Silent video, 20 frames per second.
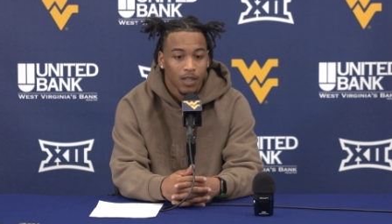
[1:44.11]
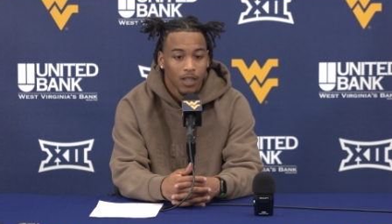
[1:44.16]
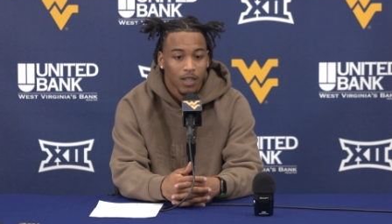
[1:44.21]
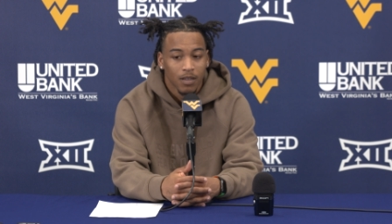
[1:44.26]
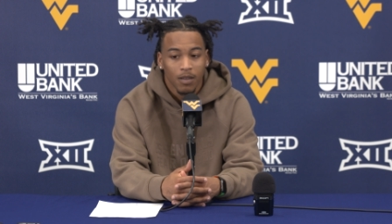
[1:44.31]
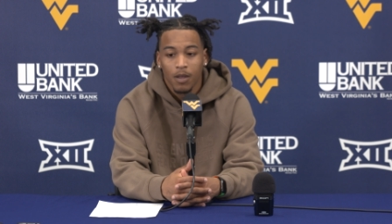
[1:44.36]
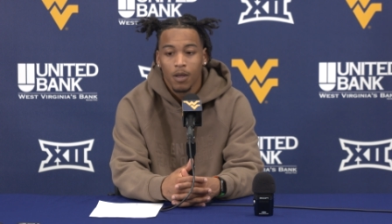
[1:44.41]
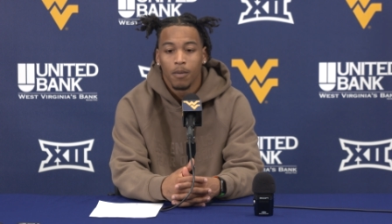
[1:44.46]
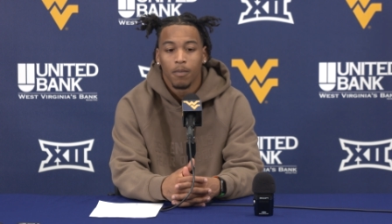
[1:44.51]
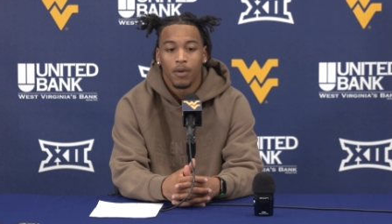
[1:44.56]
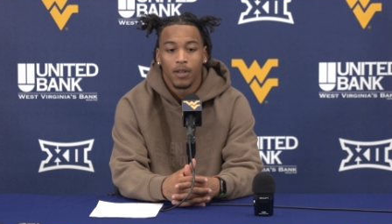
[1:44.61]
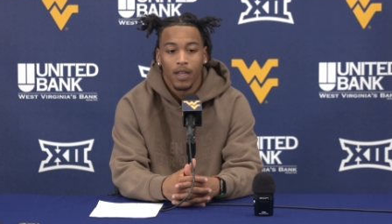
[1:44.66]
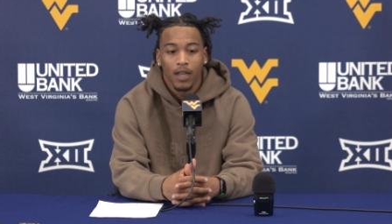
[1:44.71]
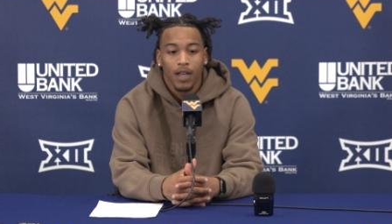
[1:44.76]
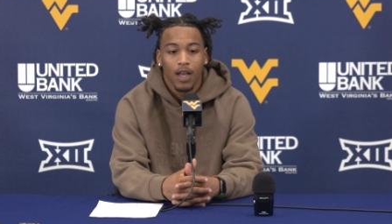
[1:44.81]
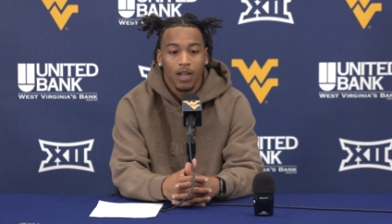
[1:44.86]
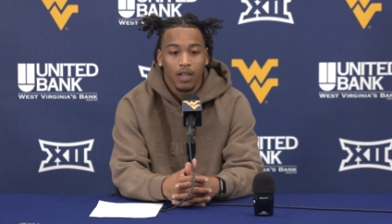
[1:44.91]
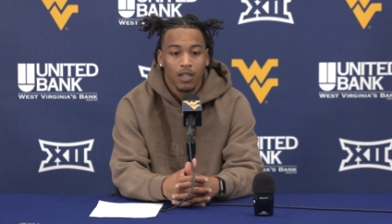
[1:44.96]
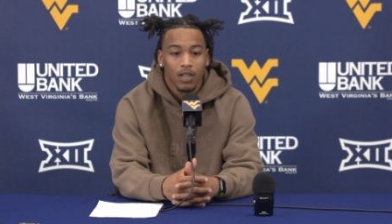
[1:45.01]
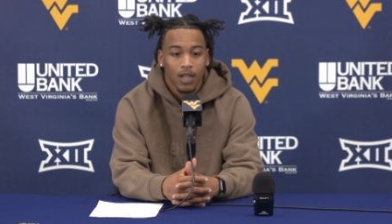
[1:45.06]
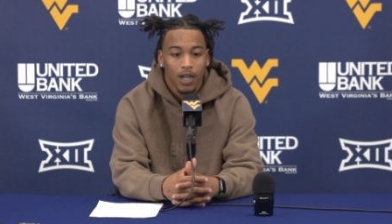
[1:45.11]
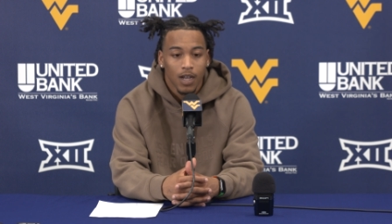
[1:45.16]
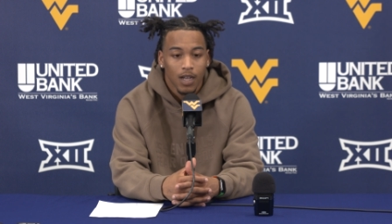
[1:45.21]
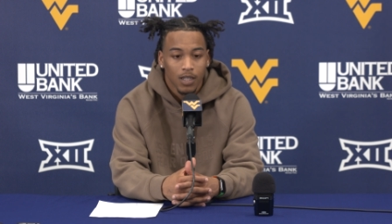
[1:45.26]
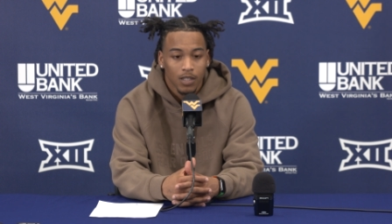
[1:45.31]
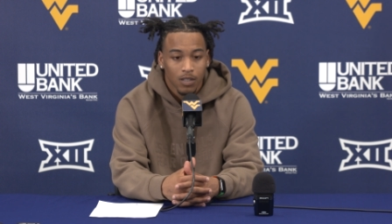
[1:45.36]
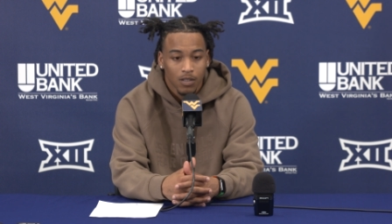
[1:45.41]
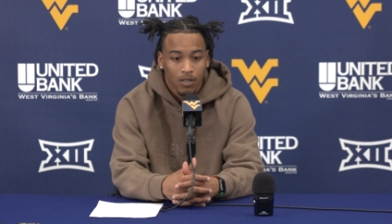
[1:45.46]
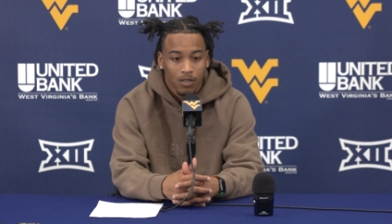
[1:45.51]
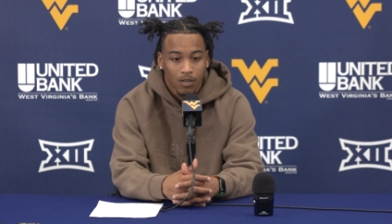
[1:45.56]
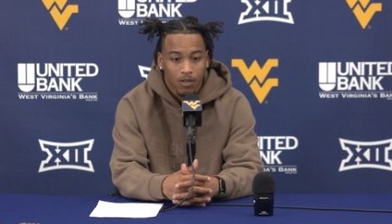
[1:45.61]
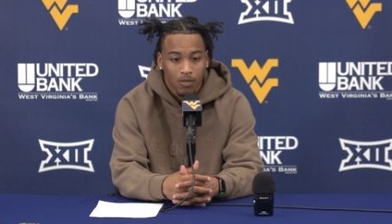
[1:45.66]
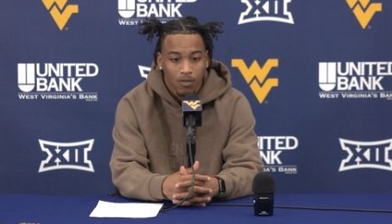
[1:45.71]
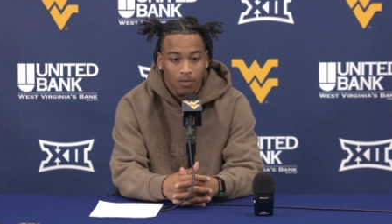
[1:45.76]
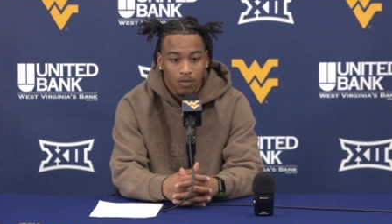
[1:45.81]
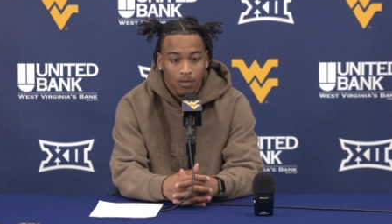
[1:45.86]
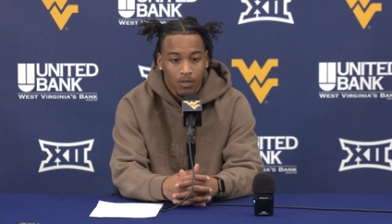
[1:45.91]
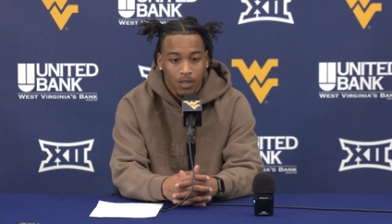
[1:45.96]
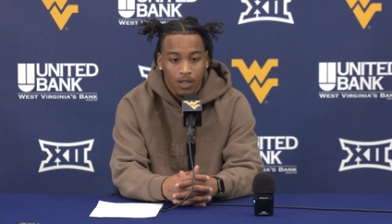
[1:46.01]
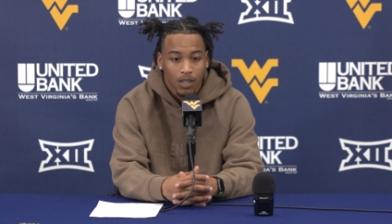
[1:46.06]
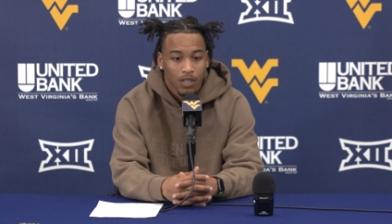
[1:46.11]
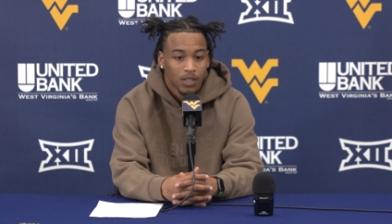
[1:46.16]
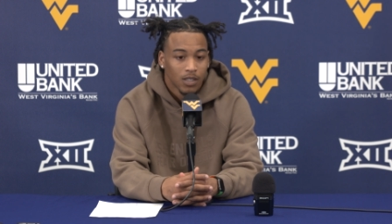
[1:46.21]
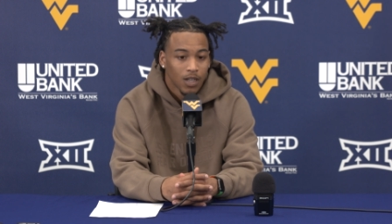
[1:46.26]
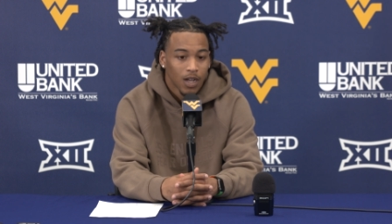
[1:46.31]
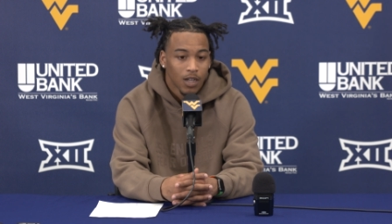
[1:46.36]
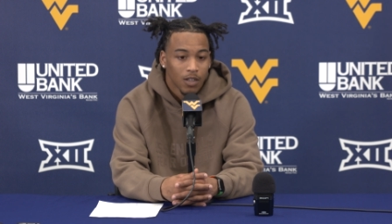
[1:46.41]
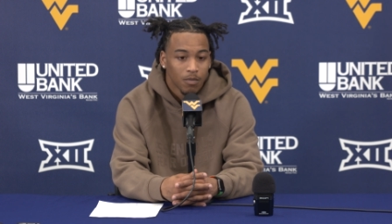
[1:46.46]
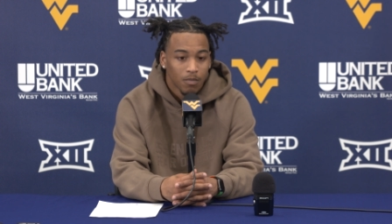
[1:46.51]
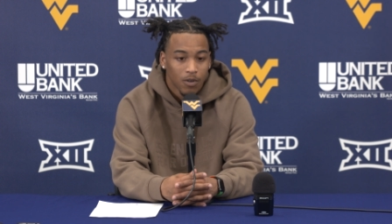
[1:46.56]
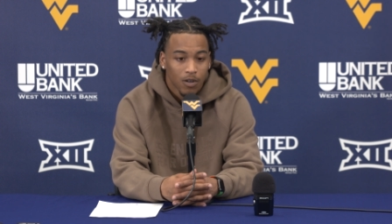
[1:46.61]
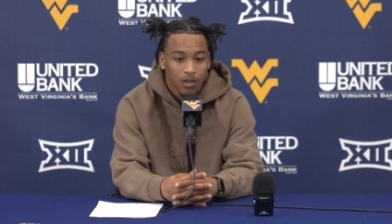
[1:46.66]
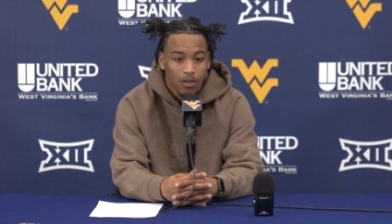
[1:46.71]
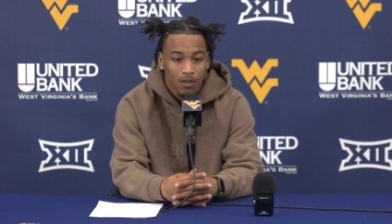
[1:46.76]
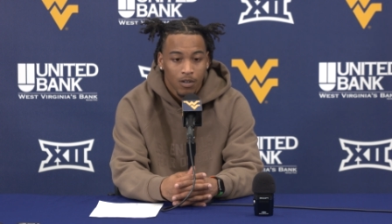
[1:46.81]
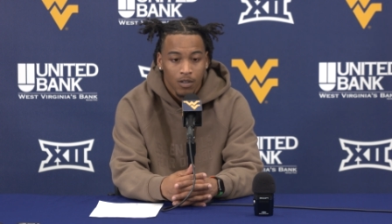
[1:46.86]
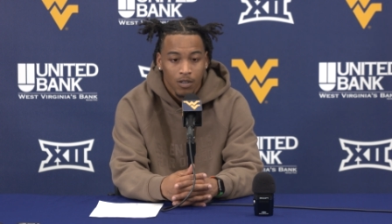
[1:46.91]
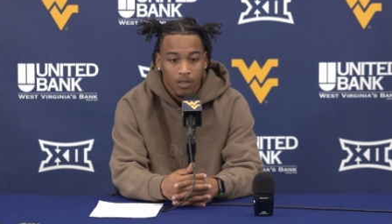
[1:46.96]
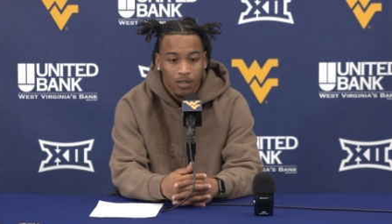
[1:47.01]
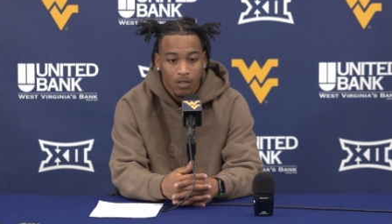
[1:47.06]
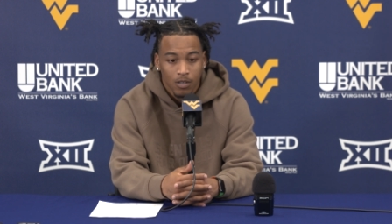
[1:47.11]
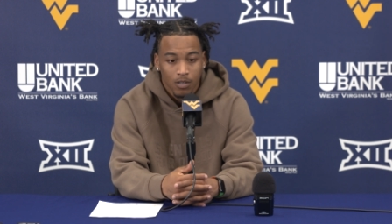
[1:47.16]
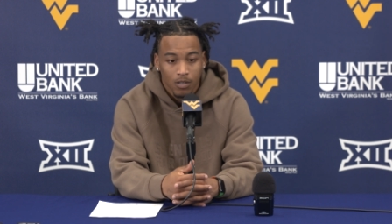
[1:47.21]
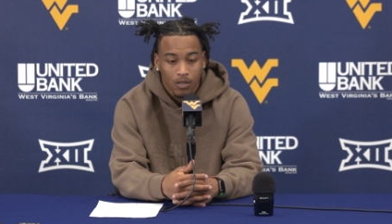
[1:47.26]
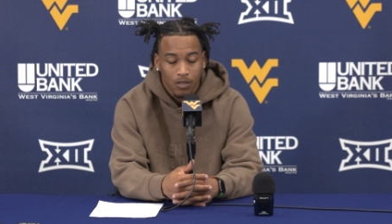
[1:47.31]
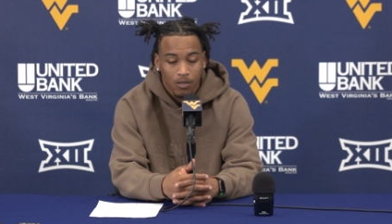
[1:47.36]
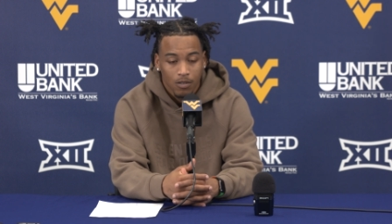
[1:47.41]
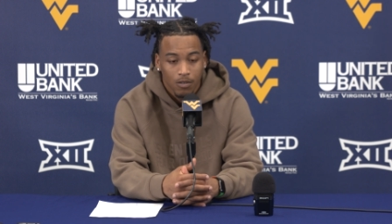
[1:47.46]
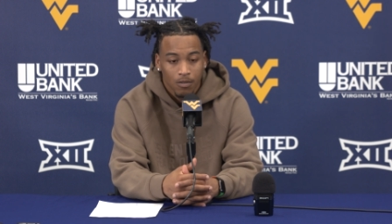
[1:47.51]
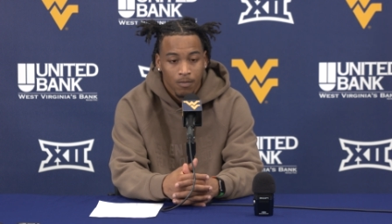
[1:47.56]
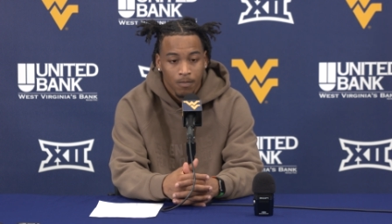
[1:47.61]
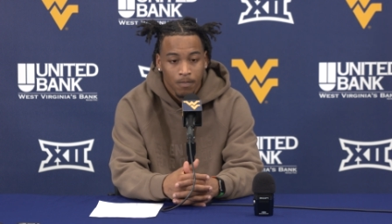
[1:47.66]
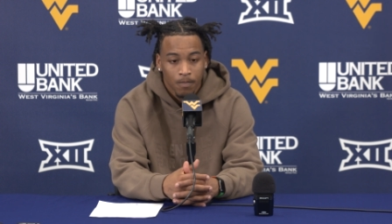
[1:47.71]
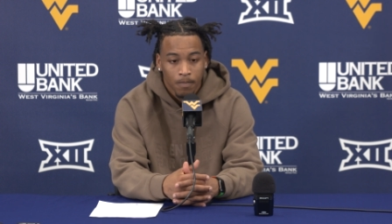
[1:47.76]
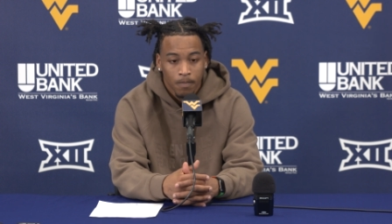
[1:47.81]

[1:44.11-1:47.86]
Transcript: They, but they got good guys on each side of the ball. So.